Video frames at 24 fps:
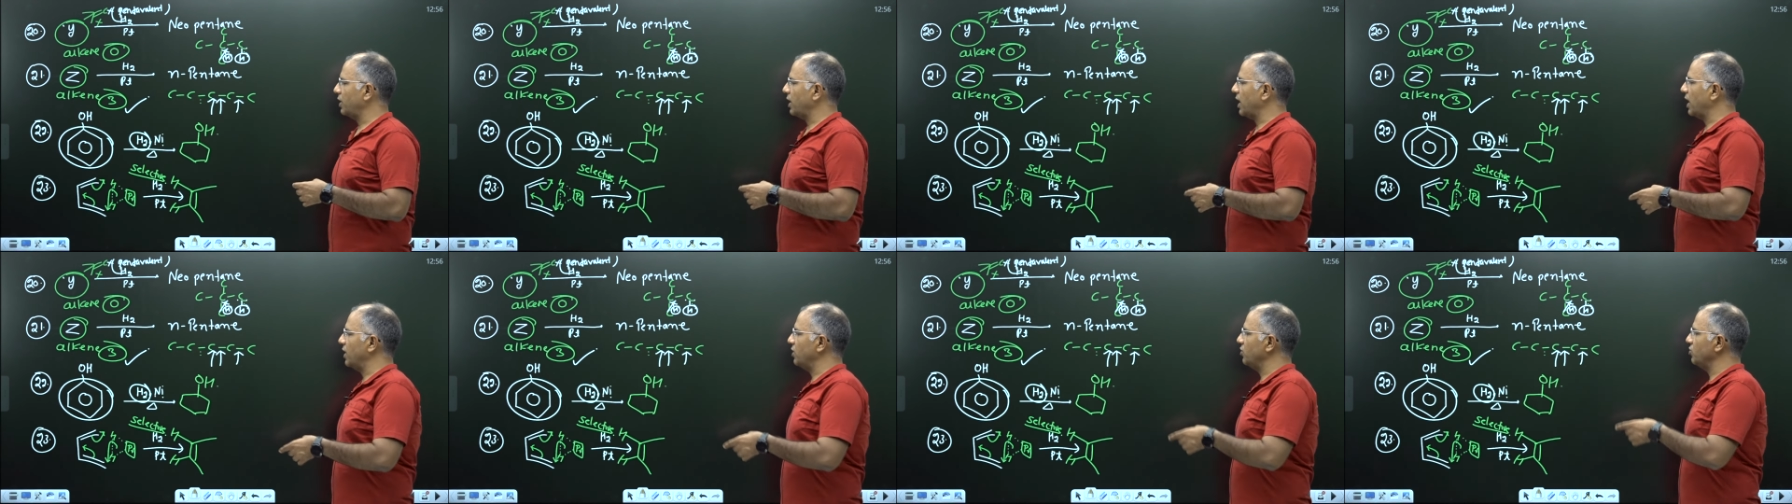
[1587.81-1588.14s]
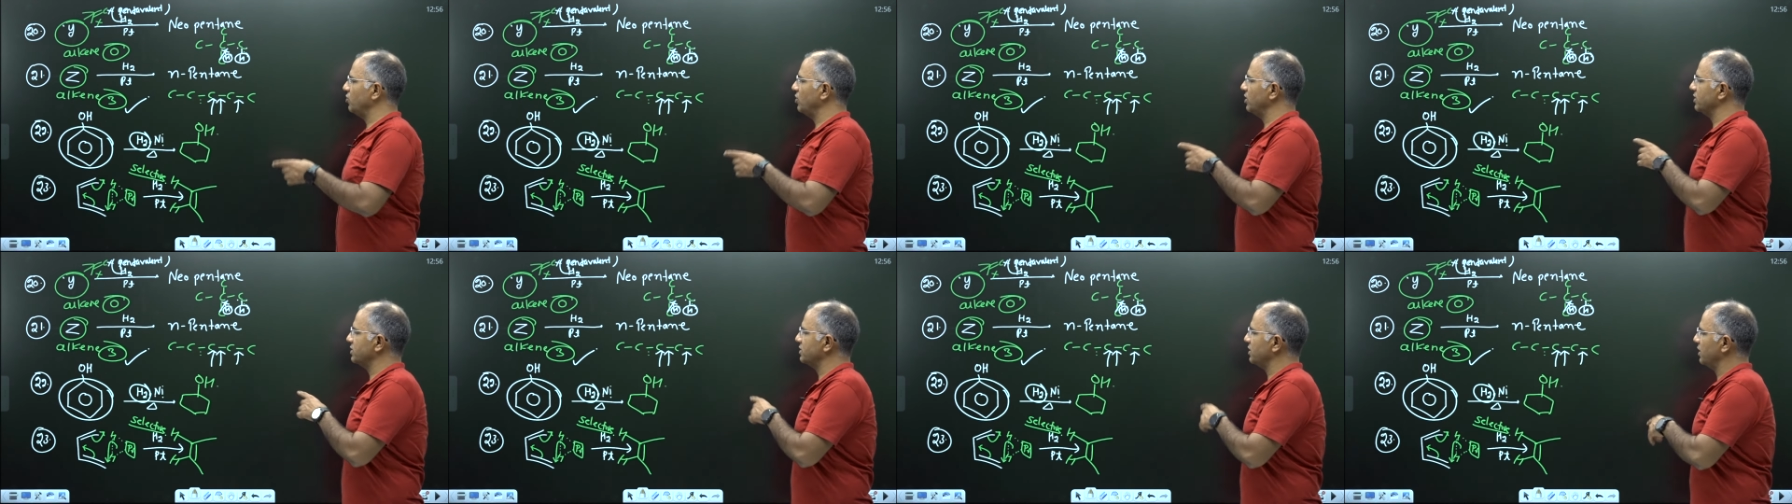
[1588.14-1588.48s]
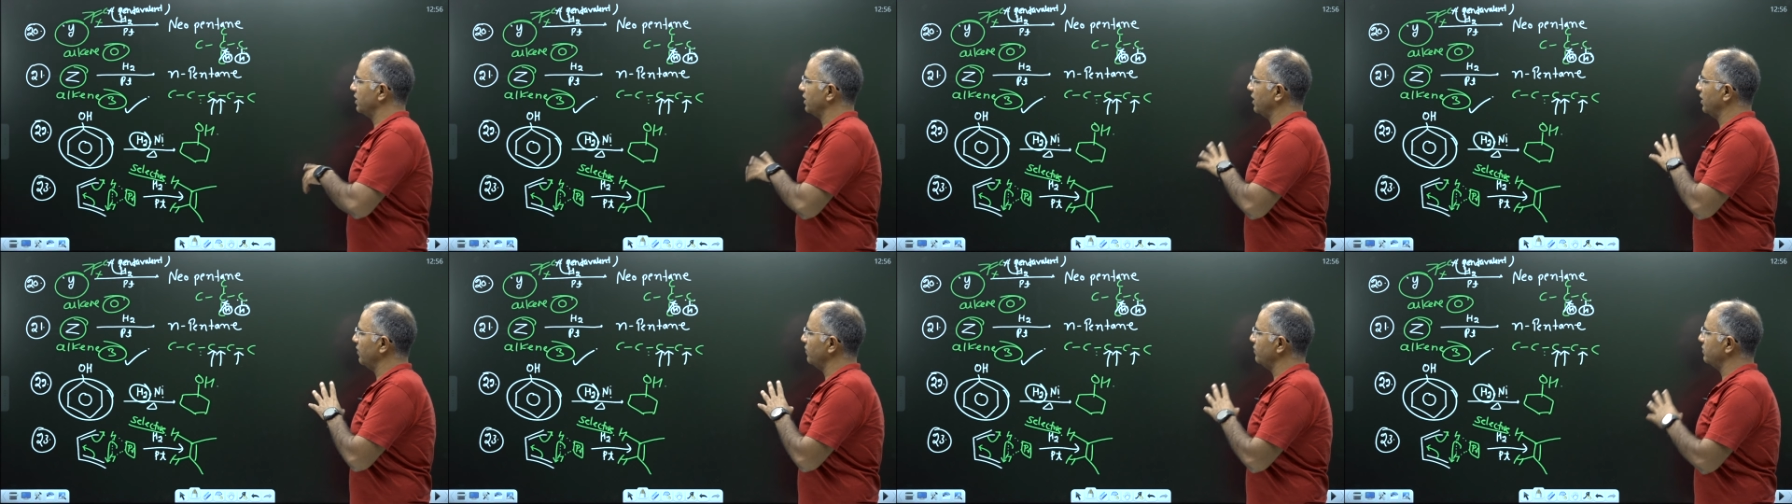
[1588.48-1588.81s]

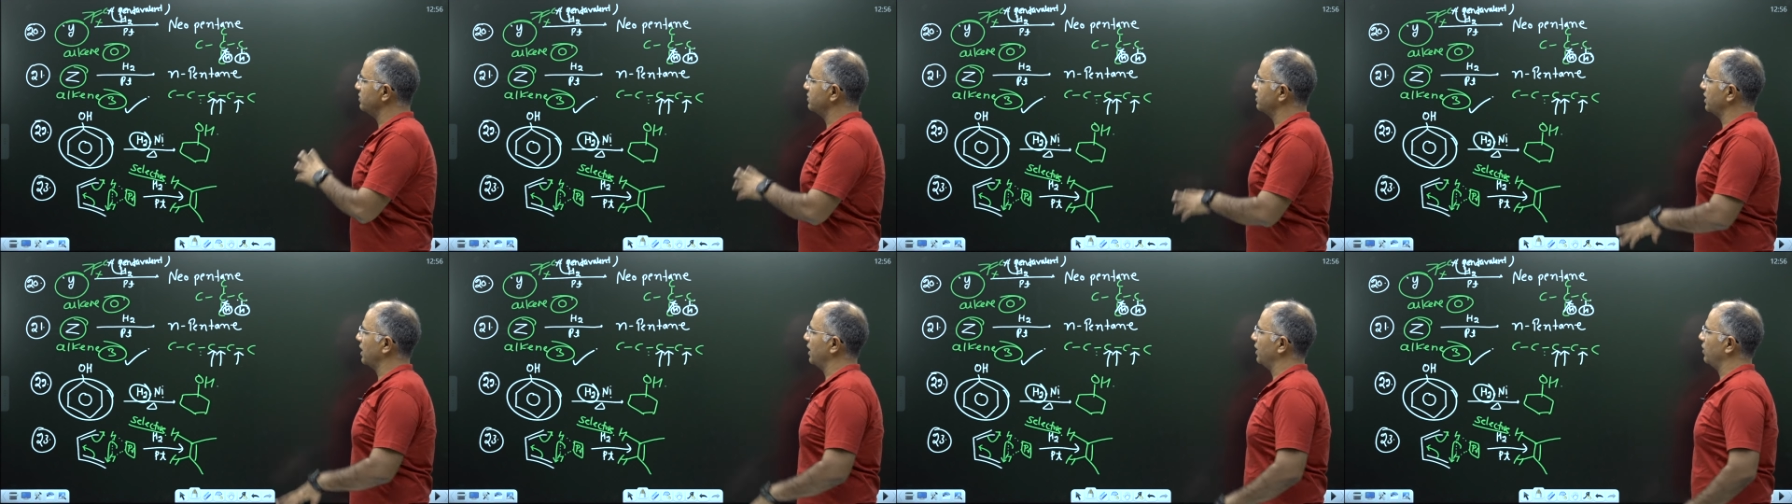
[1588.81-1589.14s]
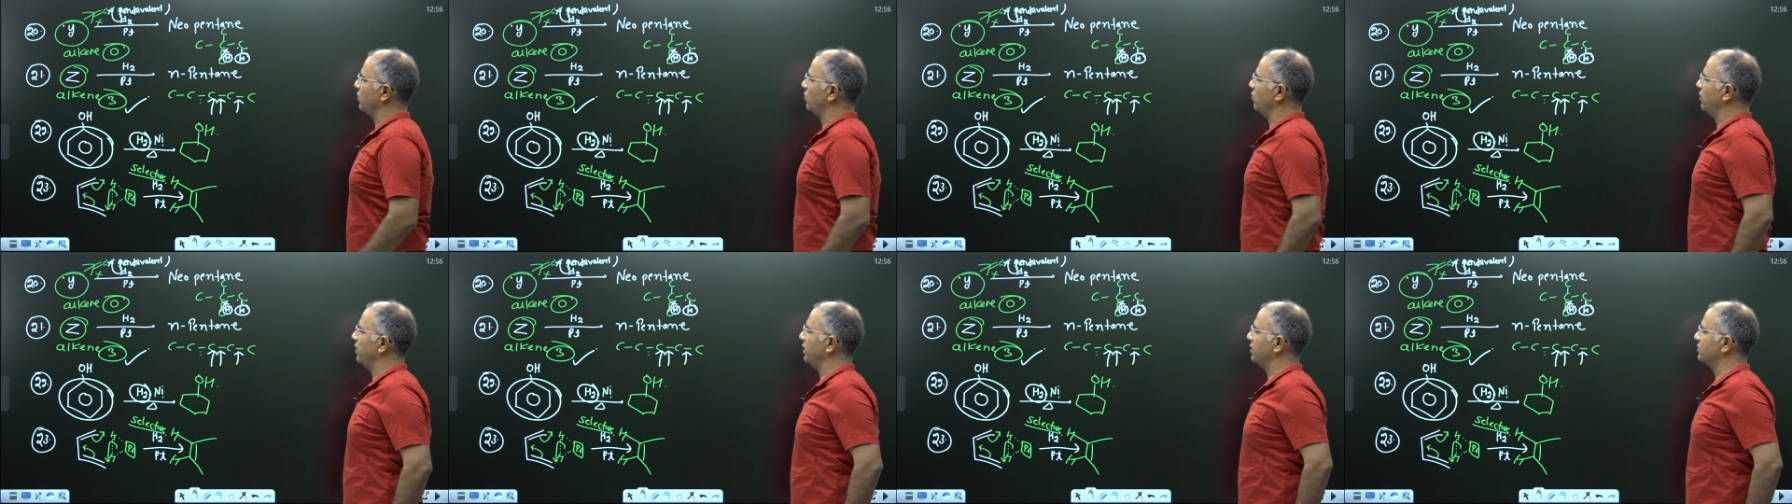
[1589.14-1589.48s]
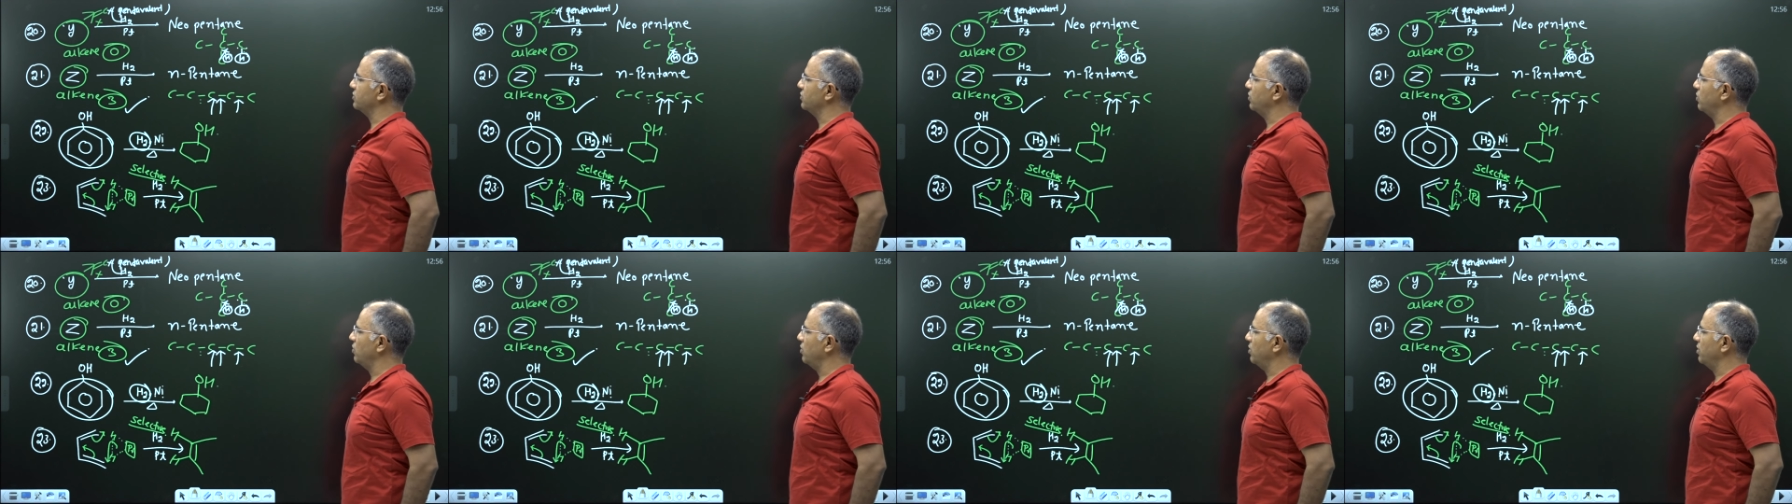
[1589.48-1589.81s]
hydrogenation give
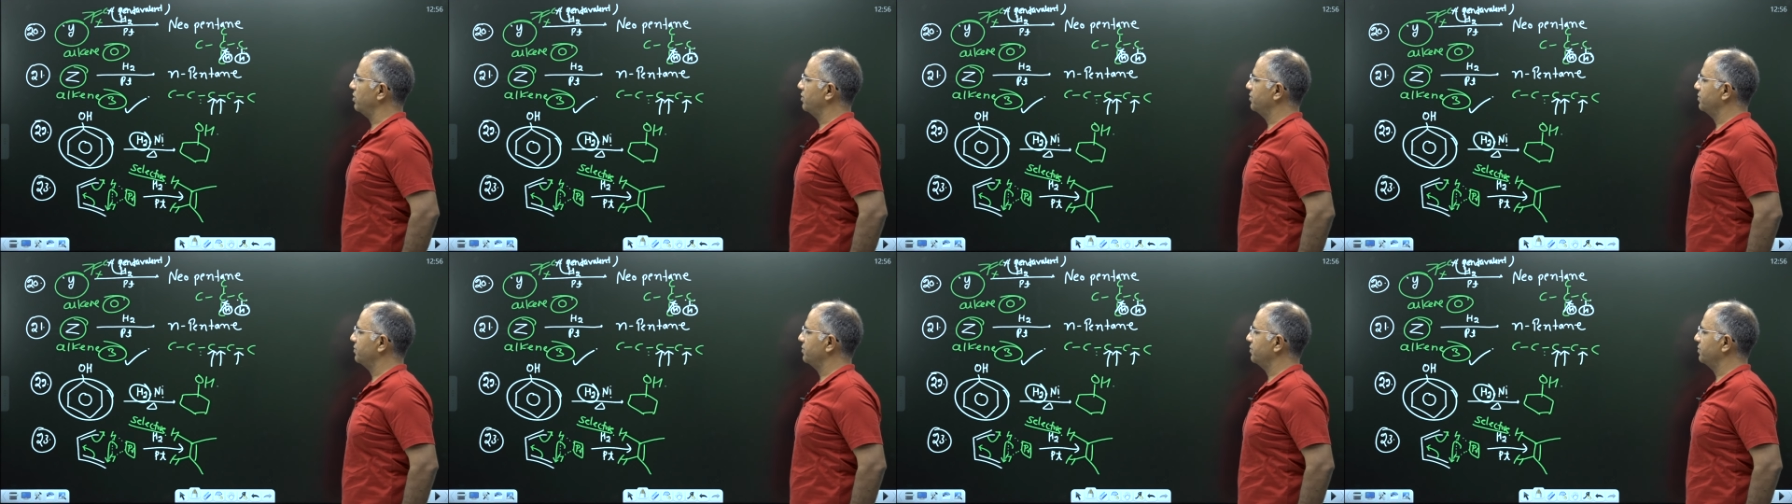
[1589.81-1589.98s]
cyclohexanol.